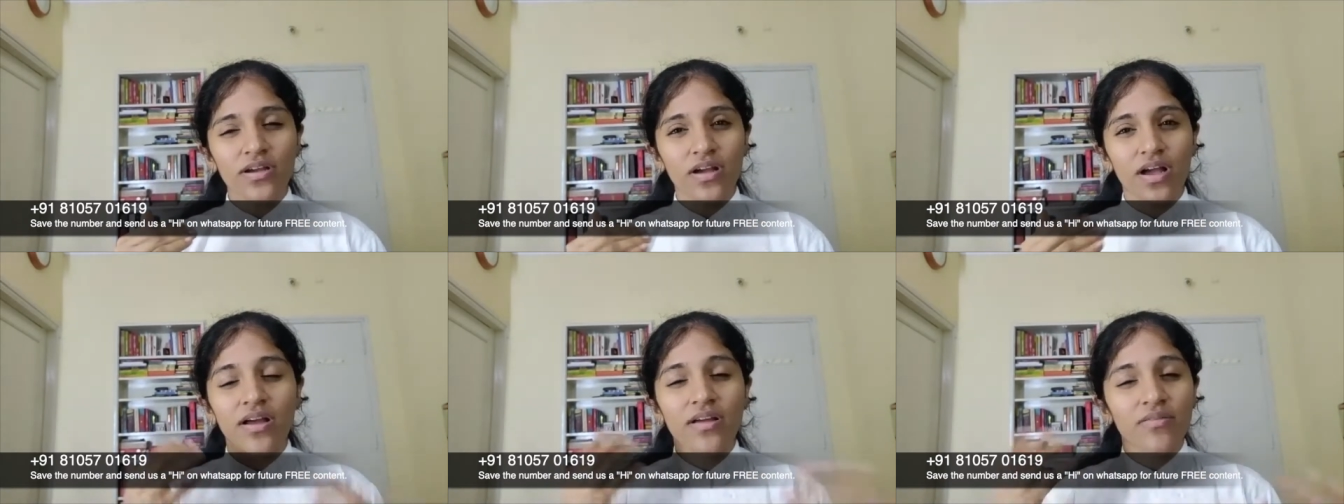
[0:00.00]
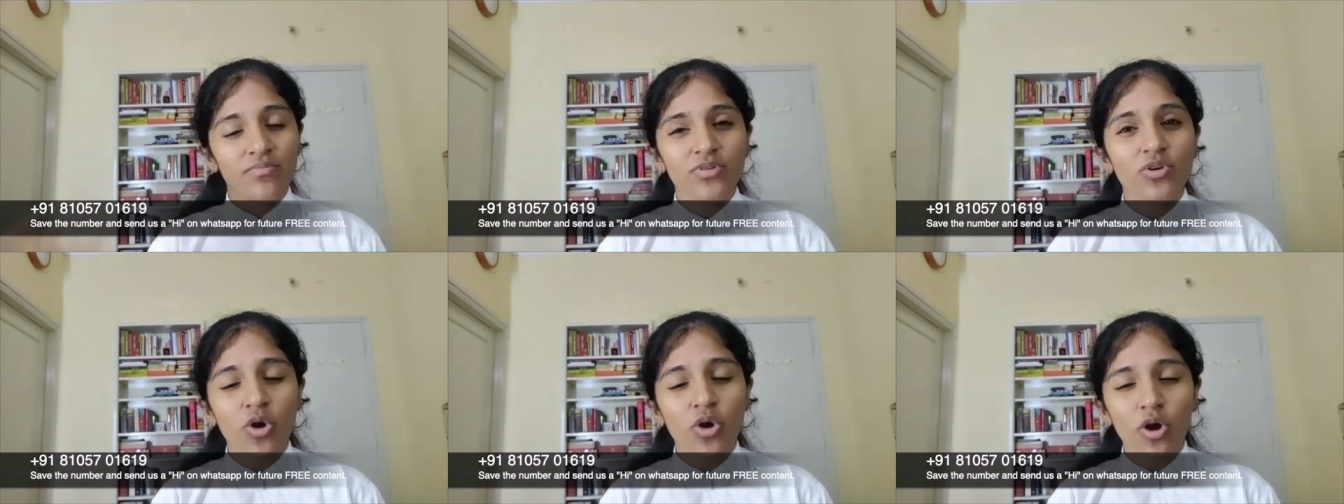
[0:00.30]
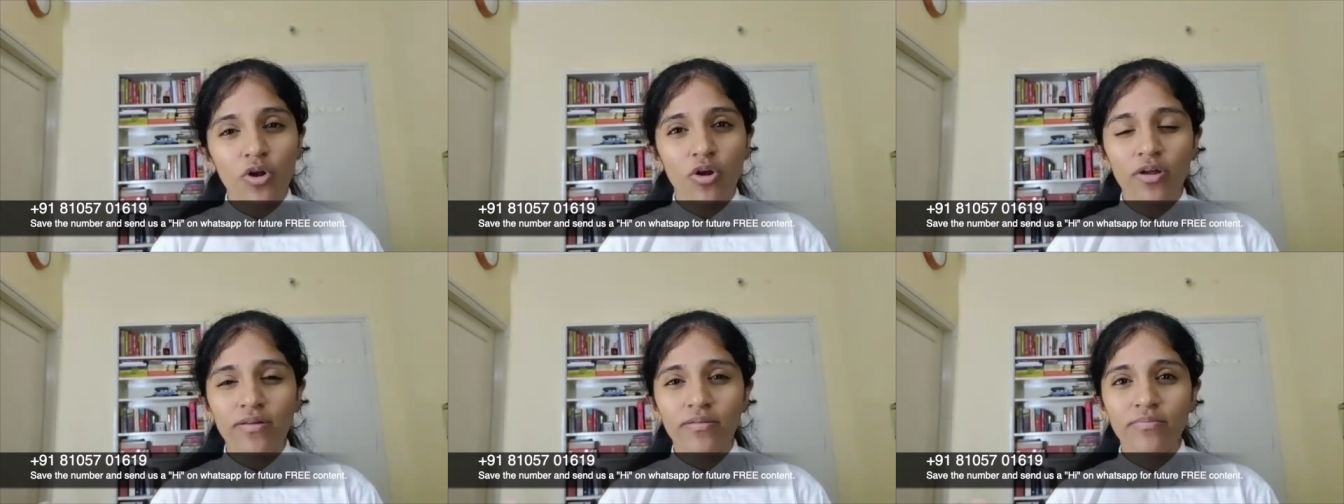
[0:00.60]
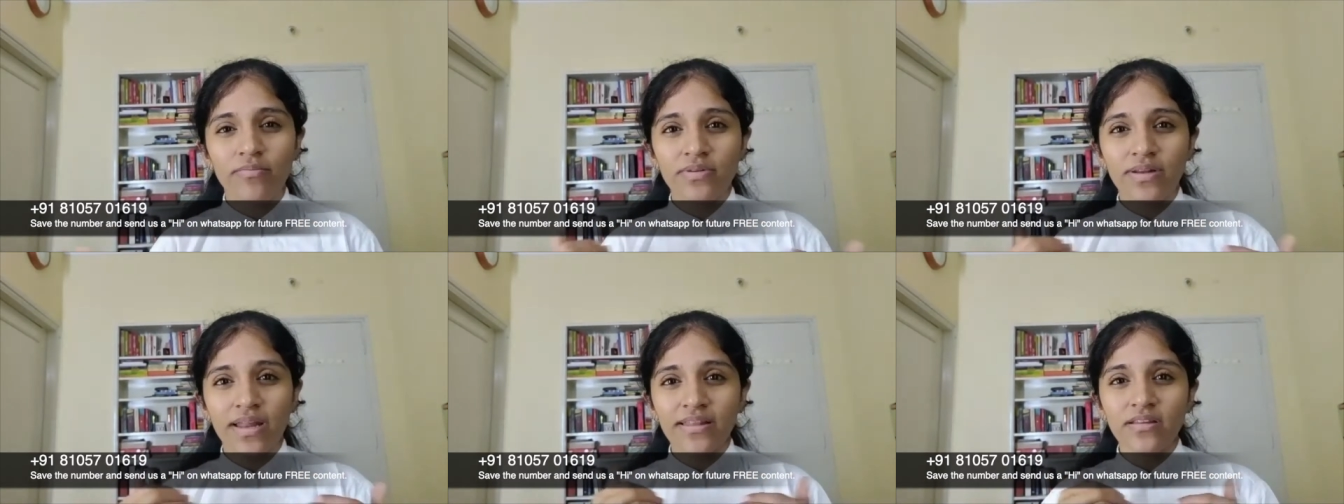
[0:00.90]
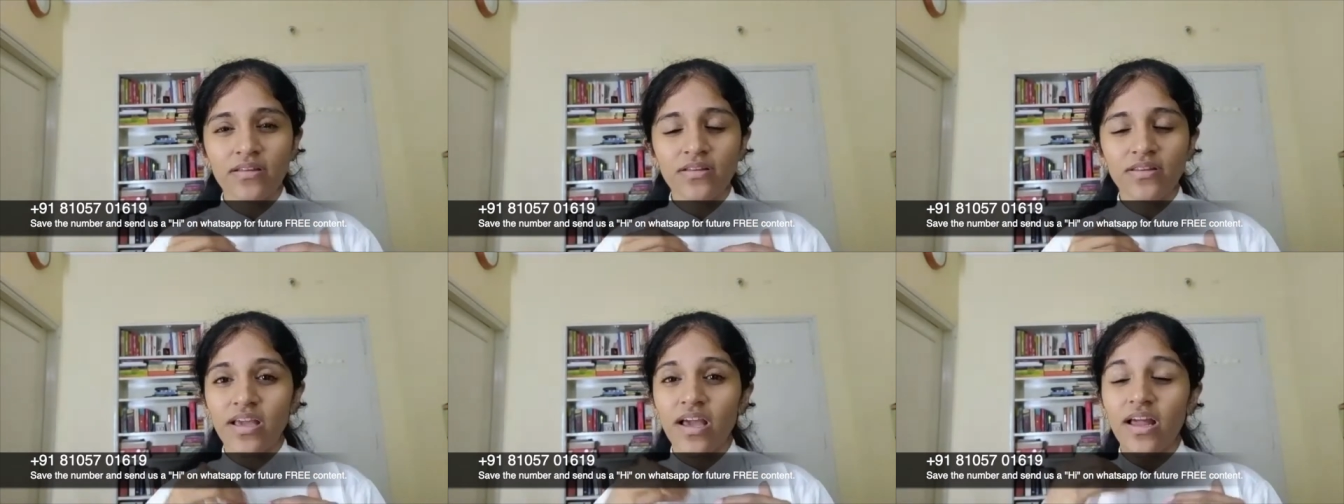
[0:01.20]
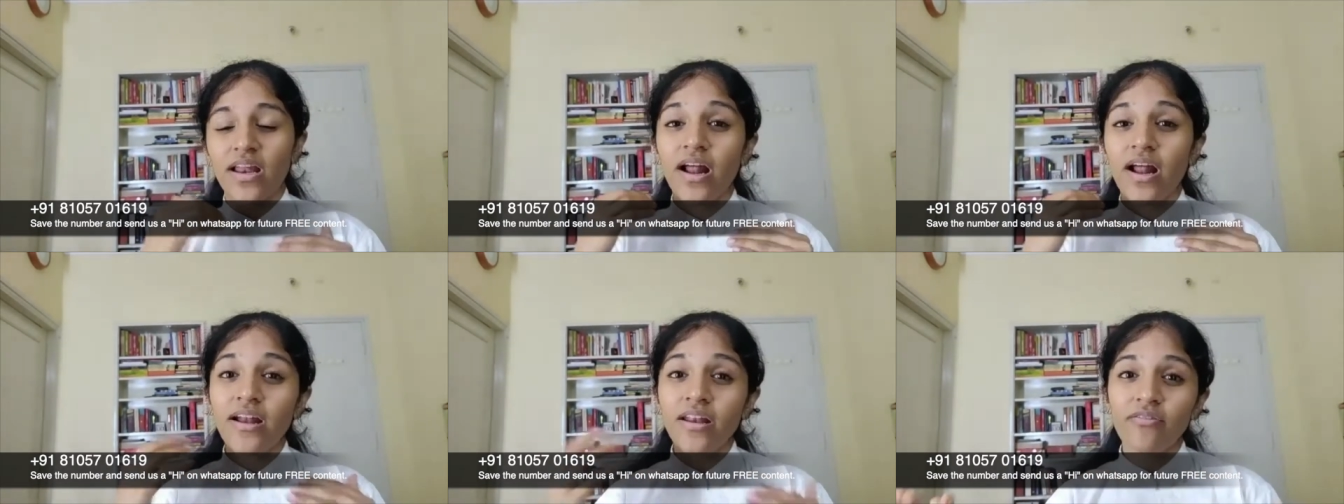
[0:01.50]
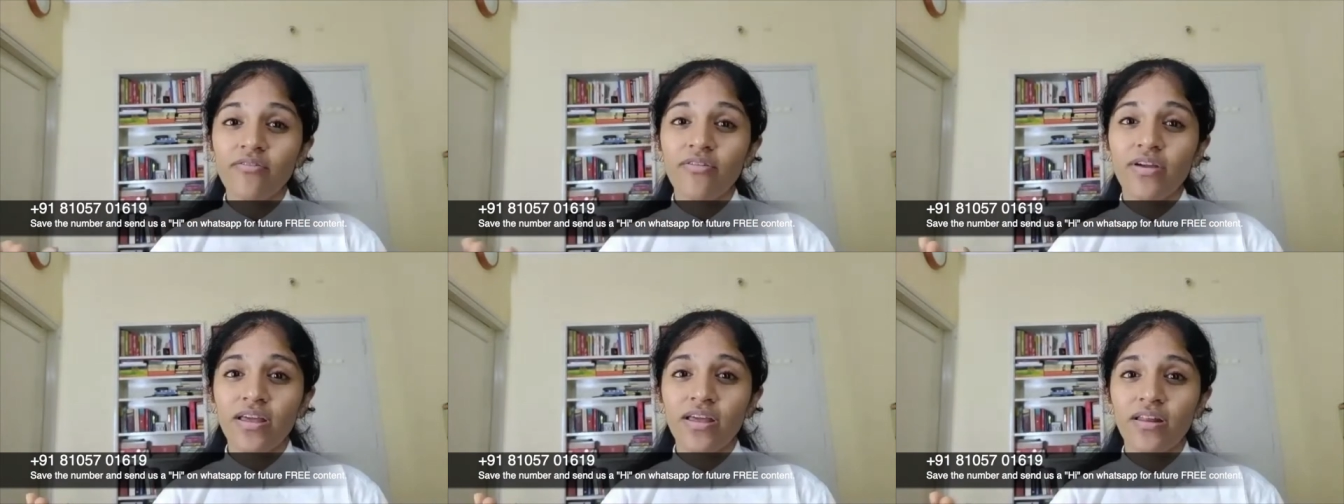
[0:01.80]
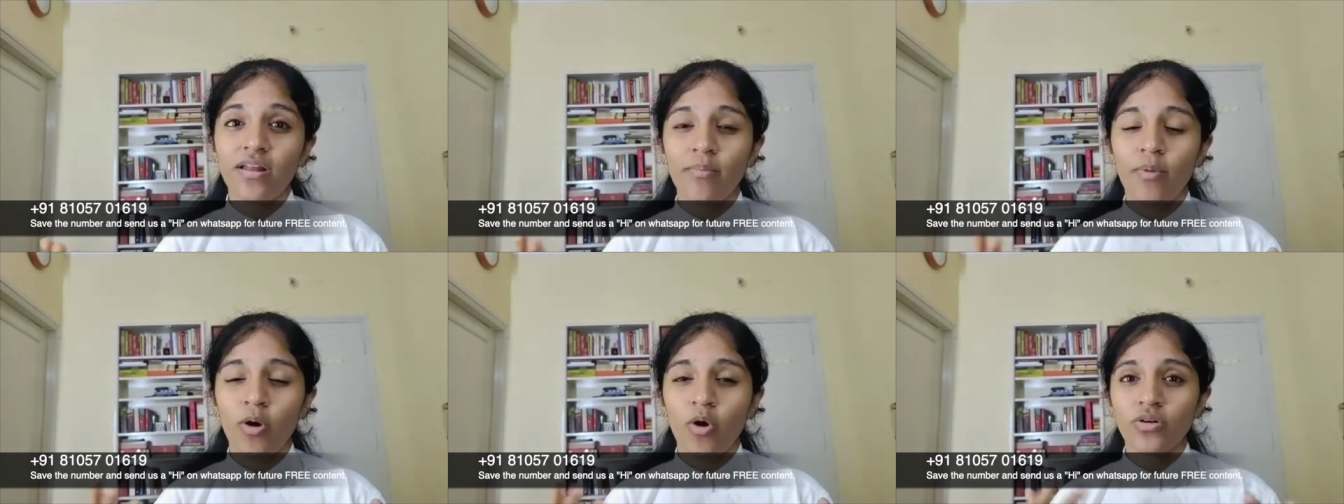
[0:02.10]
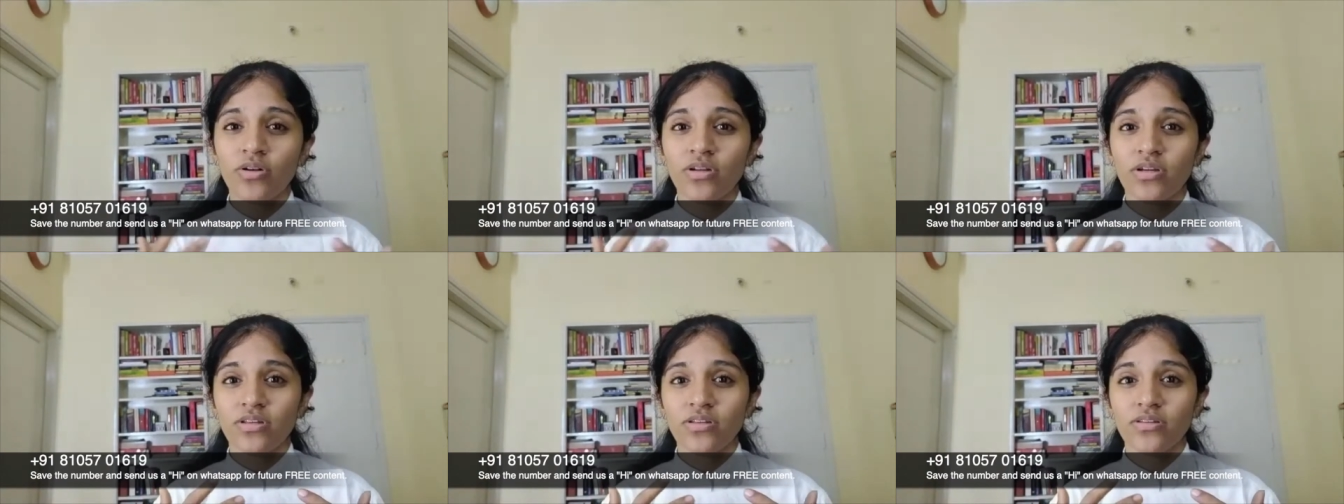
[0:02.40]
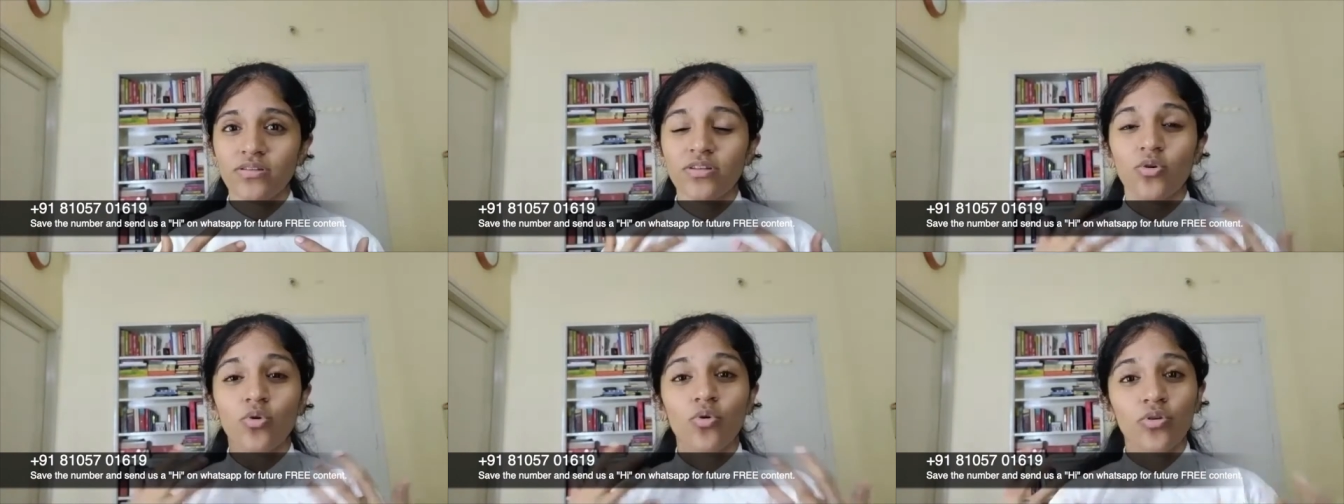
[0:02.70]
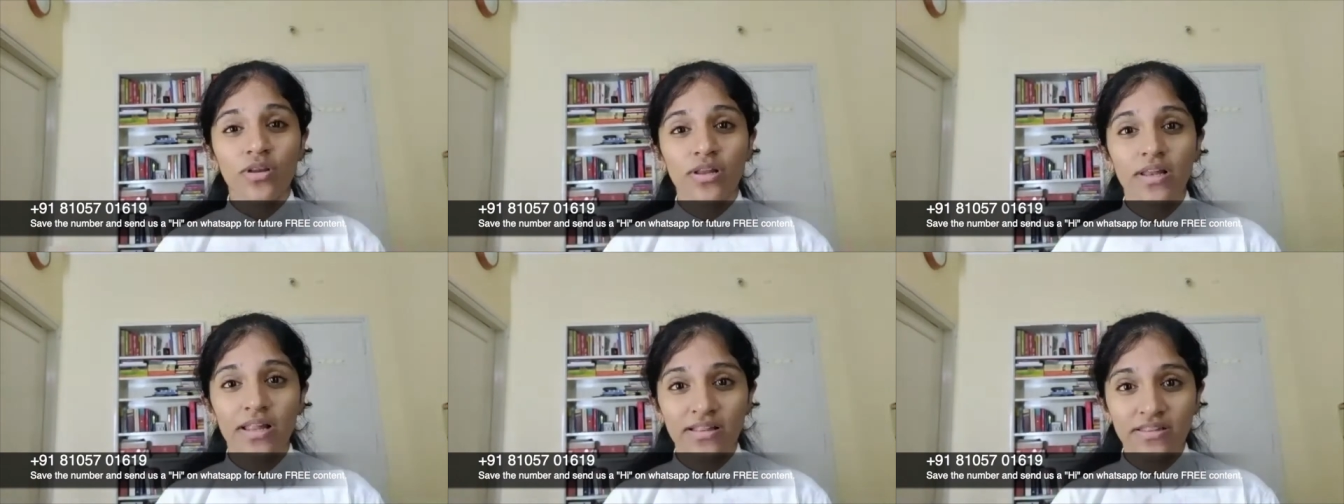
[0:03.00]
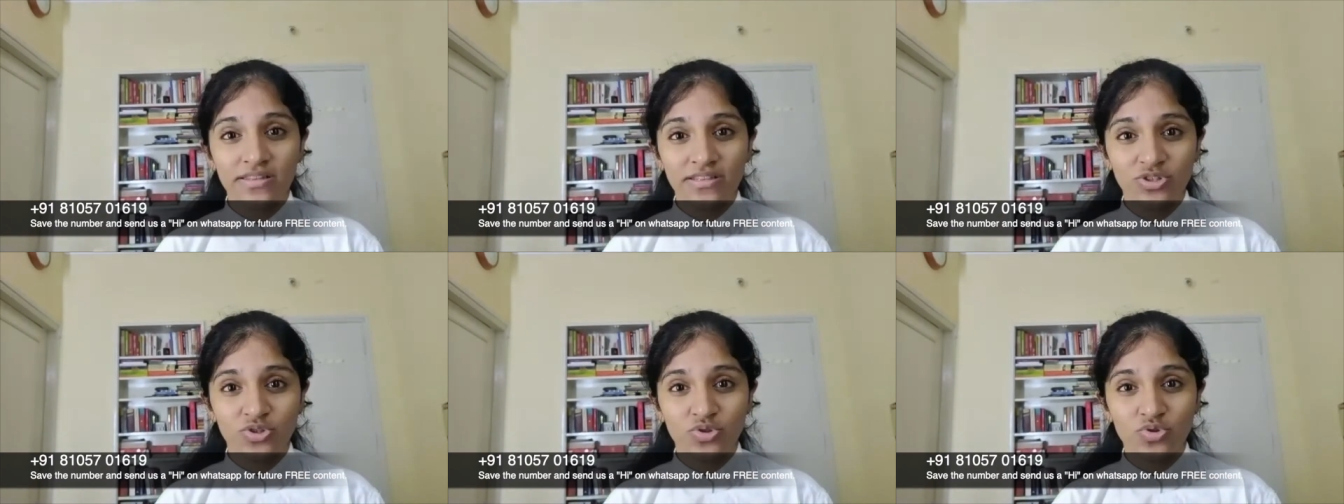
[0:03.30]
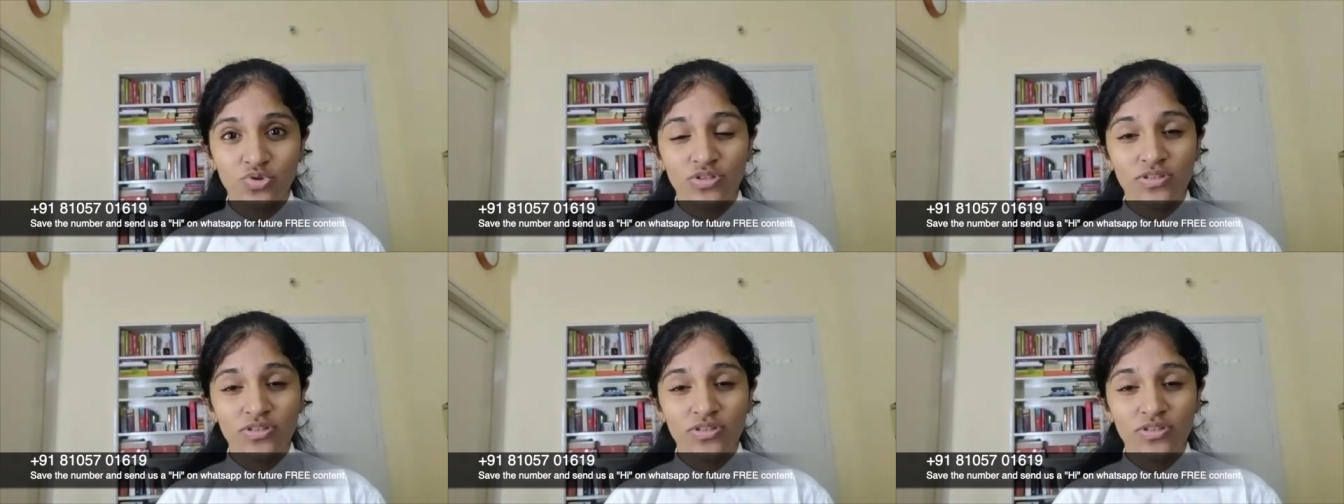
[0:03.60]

or rather they are unaware about the oral health issues.